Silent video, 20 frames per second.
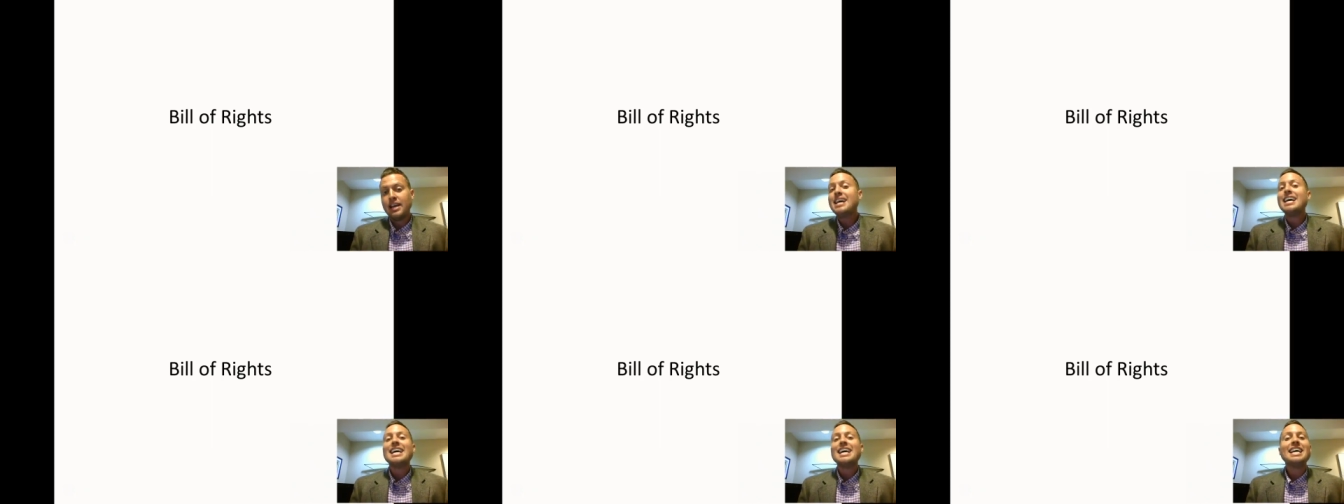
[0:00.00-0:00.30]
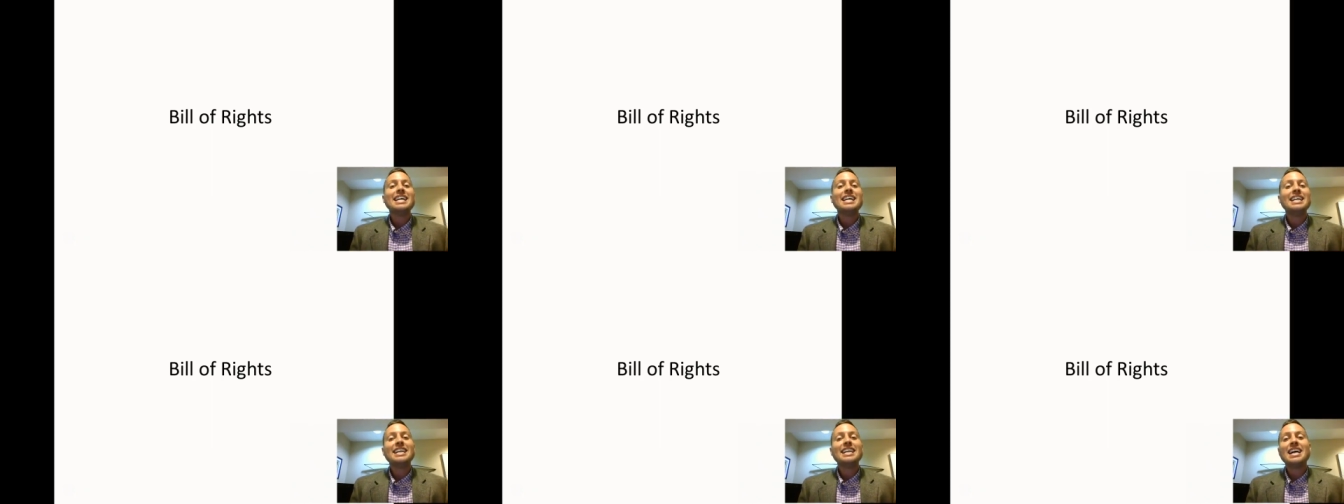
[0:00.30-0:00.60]
He
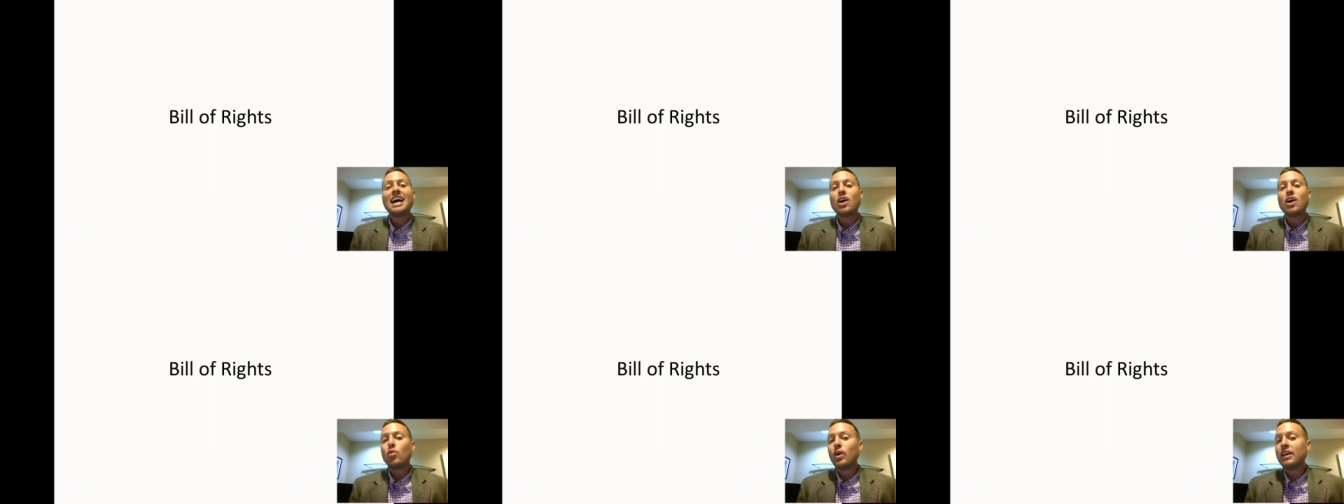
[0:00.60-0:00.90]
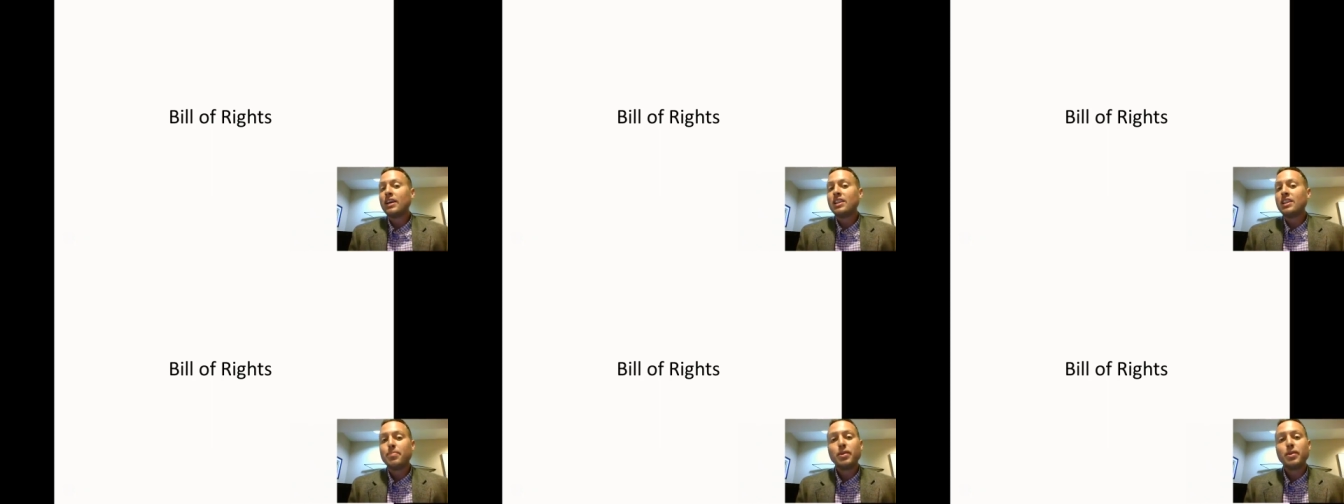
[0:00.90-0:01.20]
did not write
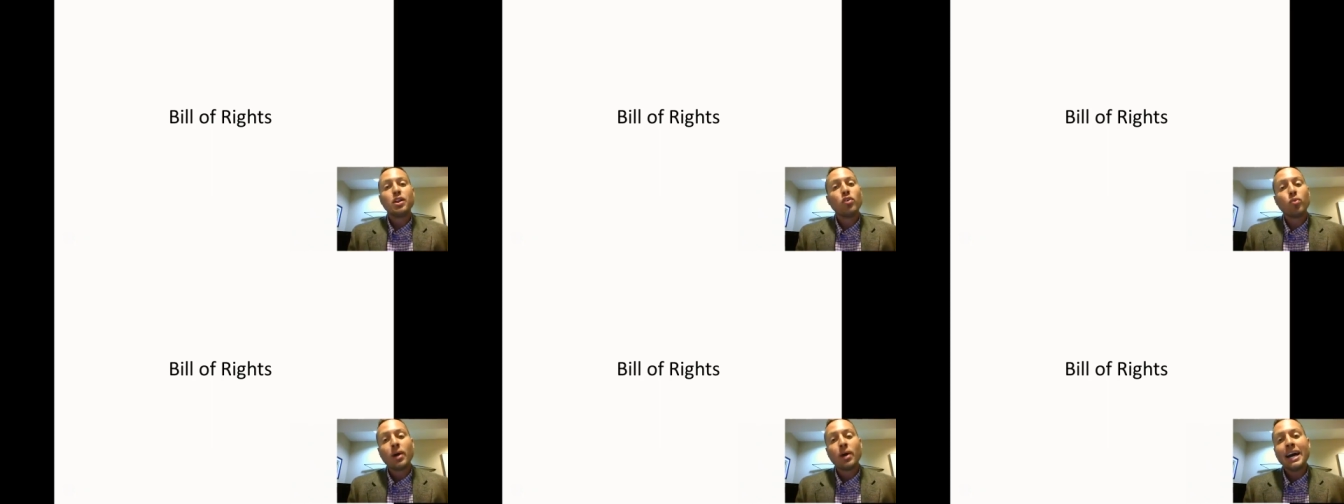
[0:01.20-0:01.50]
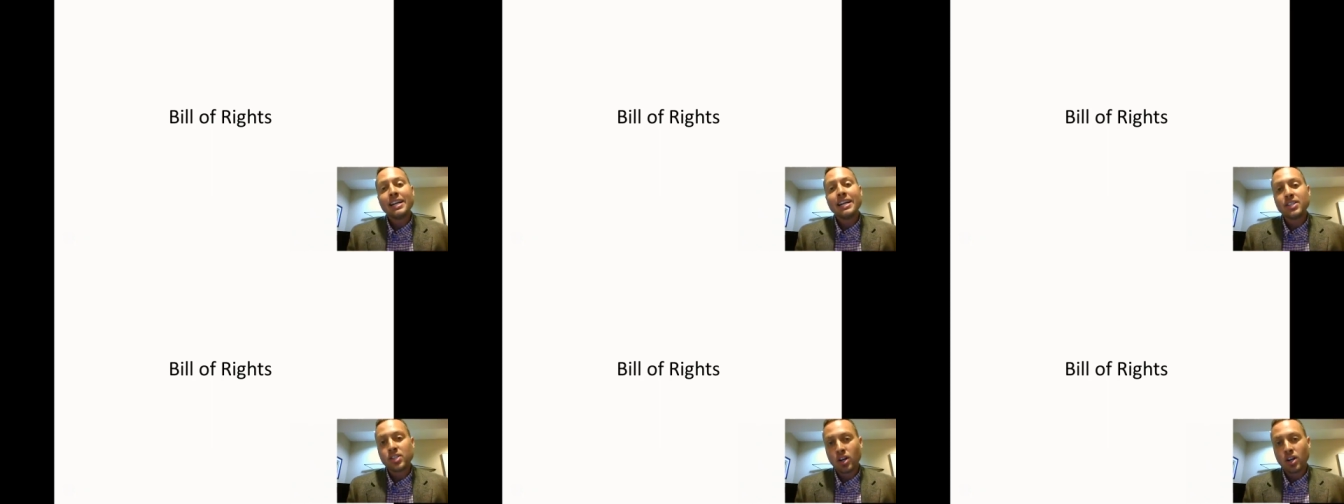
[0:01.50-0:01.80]
the Bill of
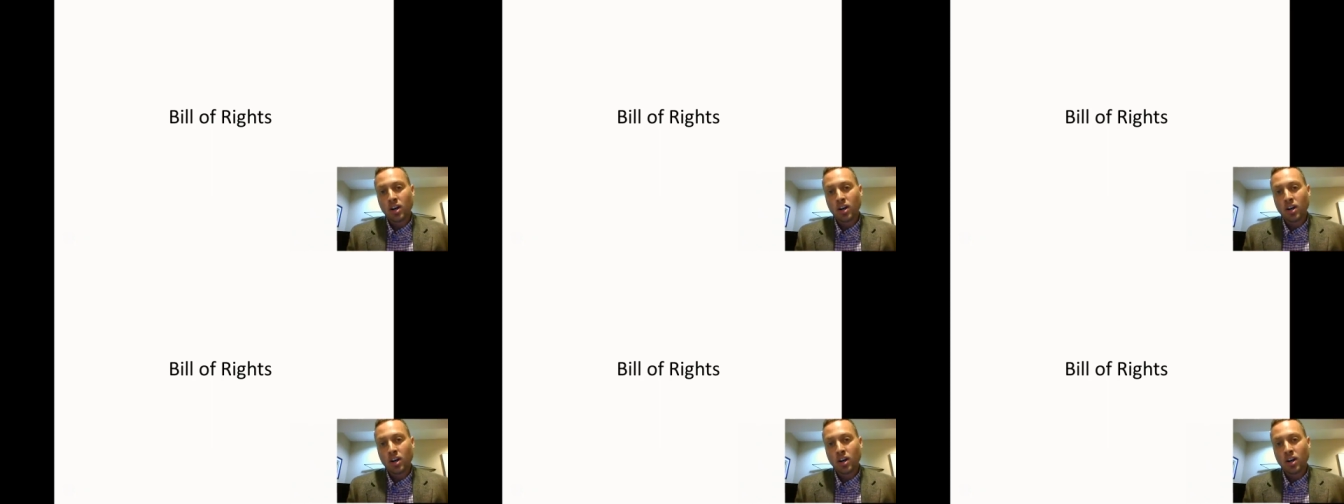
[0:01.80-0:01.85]
Rights all